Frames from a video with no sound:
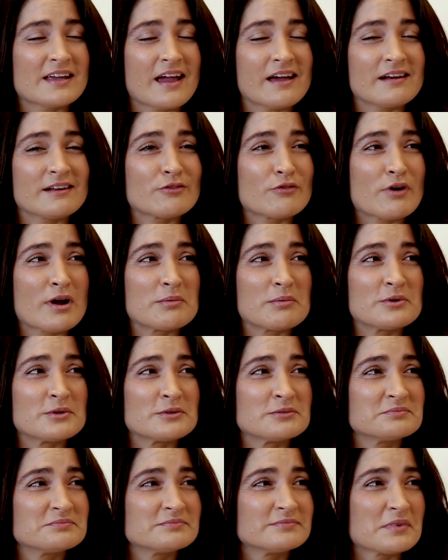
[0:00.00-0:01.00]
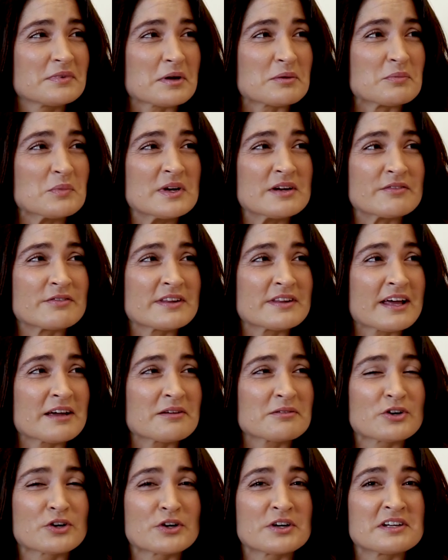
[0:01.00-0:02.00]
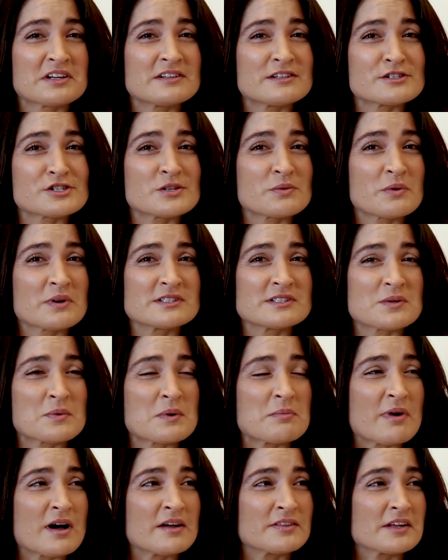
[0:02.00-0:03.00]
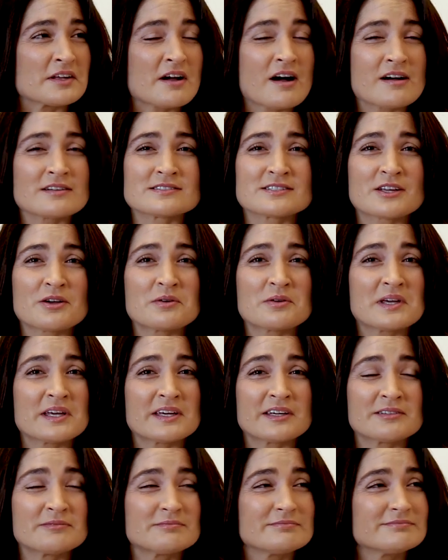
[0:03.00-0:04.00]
Canon Rebel, whatever that current edition was that we bought, the Costco kit.